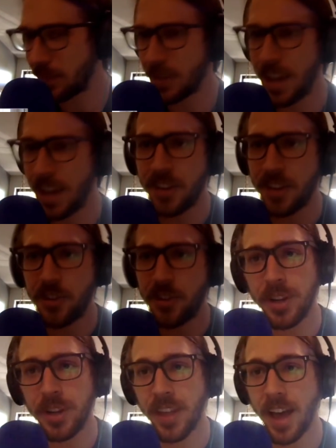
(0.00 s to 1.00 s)
in
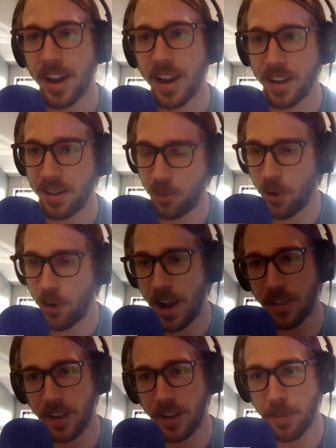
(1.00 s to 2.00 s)
doing that, I can
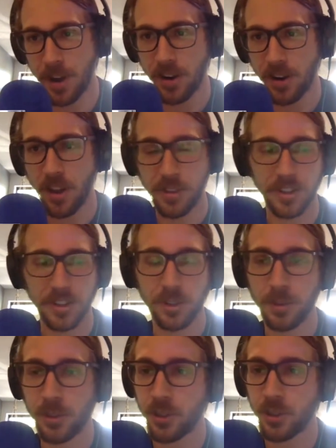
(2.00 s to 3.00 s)
create like a better healthy
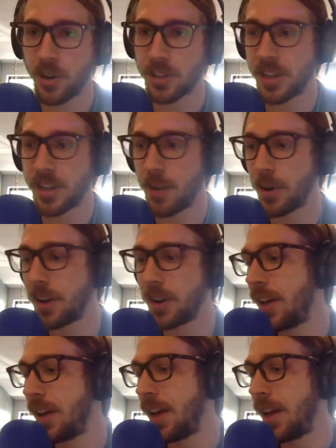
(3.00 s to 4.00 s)
distribution across the network.
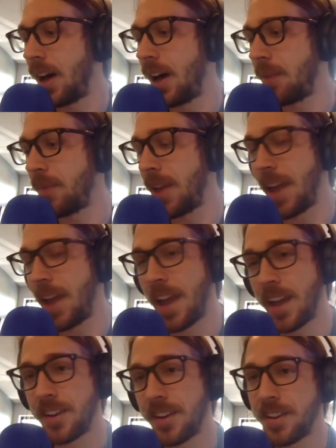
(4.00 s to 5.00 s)

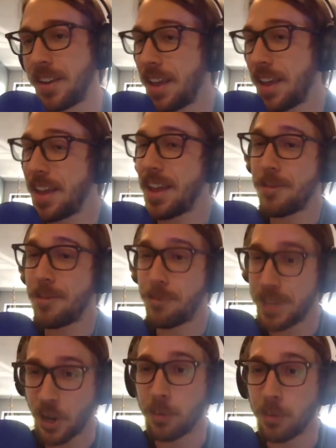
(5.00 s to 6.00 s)
And if
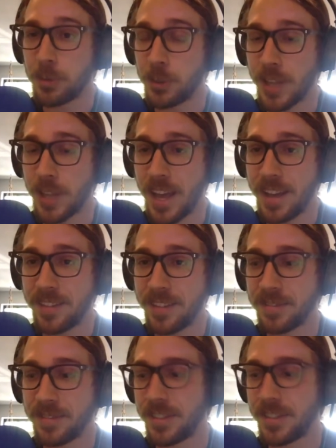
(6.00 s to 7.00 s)
we don't do that,
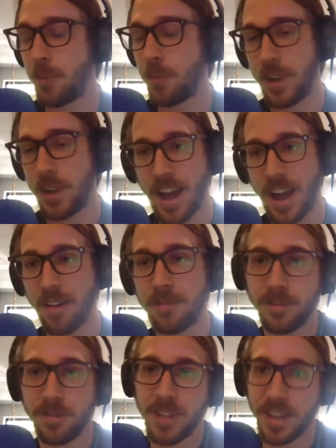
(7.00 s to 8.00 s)
and we
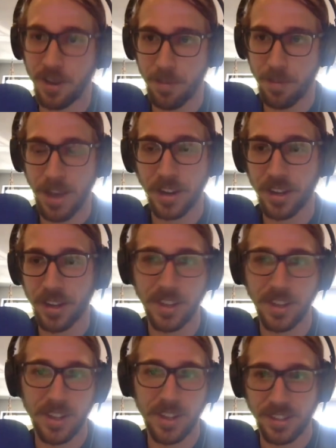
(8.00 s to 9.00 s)
have like a mega
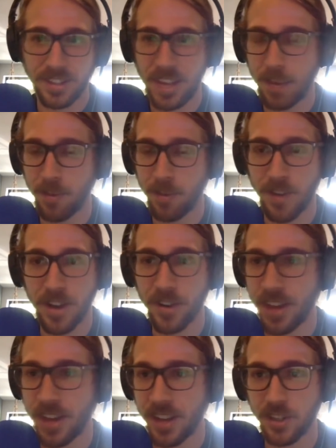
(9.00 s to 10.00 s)
staking
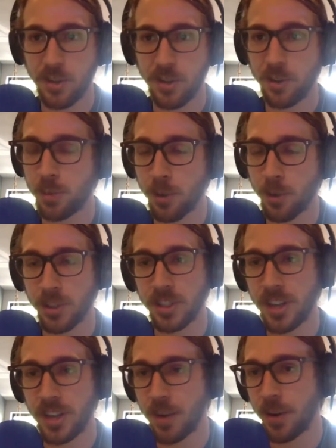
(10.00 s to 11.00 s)
provider that has a huge portion of
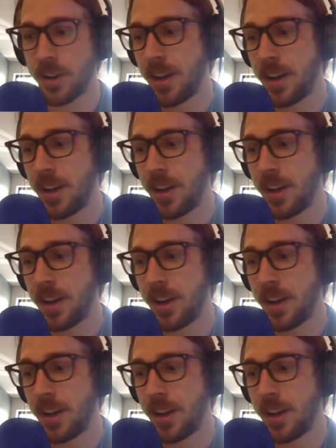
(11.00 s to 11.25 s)
the network,